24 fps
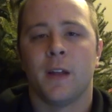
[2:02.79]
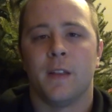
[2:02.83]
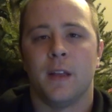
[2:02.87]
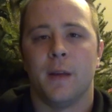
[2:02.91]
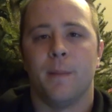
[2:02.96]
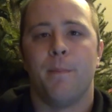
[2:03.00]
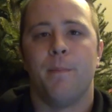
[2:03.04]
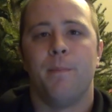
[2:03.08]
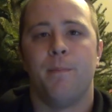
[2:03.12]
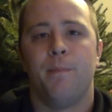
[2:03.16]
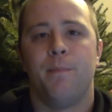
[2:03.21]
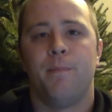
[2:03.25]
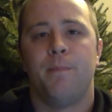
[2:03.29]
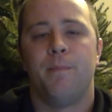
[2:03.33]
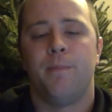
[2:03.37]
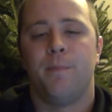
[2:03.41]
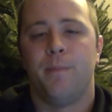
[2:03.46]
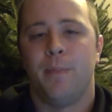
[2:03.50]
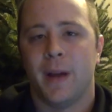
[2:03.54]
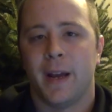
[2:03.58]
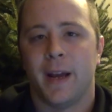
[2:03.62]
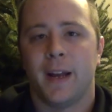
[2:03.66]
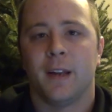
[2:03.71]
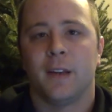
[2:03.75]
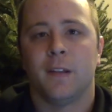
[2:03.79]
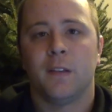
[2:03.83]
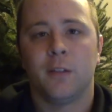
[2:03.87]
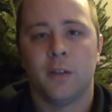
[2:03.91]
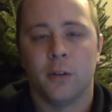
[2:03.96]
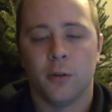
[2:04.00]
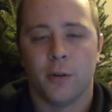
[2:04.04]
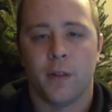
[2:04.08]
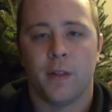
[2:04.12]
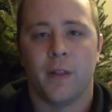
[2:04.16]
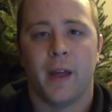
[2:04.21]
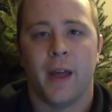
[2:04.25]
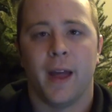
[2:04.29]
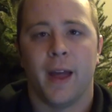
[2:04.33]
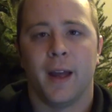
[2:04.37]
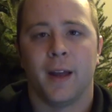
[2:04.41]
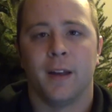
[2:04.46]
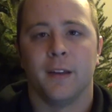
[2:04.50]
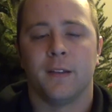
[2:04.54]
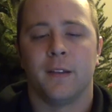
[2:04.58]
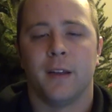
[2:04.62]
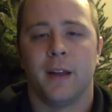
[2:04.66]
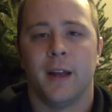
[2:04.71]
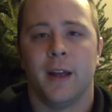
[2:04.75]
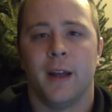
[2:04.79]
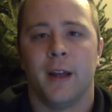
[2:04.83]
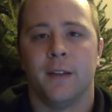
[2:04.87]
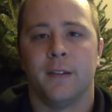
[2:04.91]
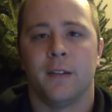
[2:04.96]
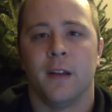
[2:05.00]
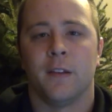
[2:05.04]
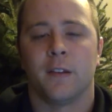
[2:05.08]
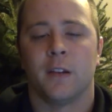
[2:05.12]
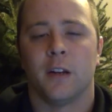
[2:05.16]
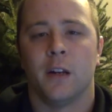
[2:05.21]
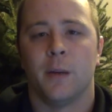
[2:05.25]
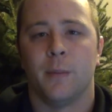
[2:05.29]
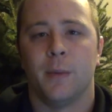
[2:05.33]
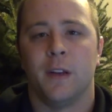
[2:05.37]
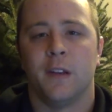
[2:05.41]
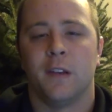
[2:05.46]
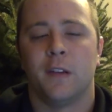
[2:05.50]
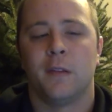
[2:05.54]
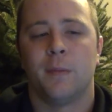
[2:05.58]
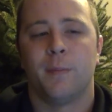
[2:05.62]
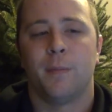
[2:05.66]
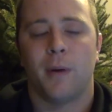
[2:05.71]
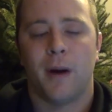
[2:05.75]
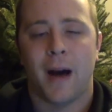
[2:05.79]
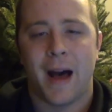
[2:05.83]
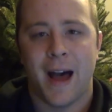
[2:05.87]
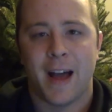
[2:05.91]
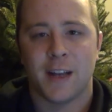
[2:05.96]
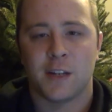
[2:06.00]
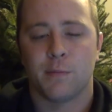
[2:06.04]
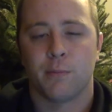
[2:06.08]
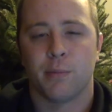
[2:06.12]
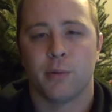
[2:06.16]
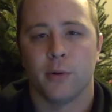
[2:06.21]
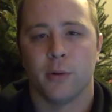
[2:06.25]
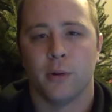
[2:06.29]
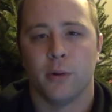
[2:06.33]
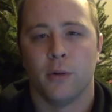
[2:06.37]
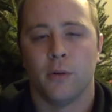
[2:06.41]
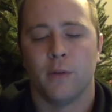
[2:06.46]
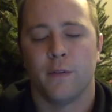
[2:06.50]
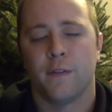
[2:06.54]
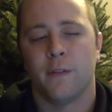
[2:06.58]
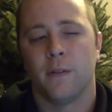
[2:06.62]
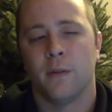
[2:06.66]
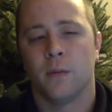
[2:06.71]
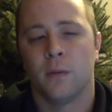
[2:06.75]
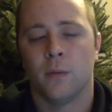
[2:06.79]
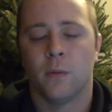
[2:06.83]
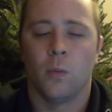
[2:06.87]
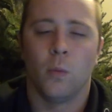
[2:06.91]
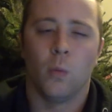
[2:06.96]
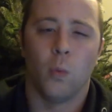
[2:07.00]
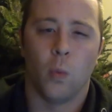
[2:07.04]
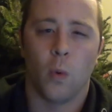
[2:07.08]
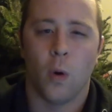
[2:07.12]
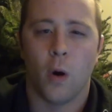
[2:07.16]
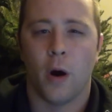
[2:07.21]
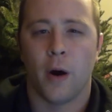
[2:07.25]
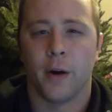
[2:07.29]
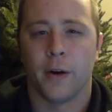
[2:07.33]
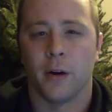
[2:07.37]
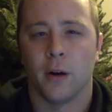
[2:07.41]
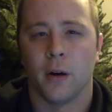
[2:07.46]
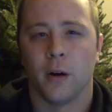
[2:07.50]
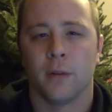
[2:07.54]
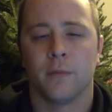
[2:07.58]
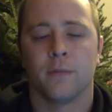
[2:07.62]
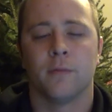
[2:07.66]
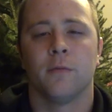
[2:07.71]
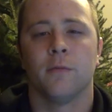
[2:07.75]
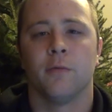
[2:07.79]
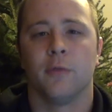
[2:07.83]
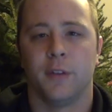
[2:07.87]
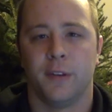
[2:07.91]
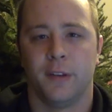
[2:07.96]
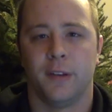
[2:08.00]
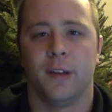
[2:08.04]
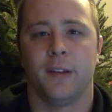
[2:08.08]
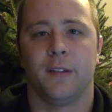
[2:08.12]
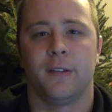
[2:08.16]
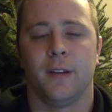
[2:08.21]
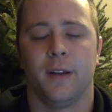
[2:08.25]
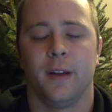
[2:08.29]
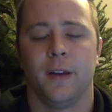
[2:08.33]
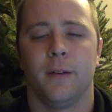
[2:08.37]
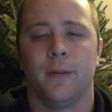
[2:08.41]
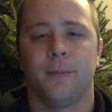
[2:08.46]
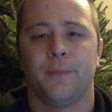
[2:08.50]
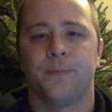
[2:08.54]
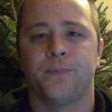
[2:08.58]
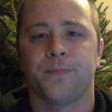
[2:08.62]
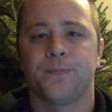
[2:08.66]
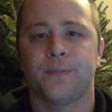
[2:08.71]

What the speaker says: The biggest two things is it's going to be splash proof, water resistant.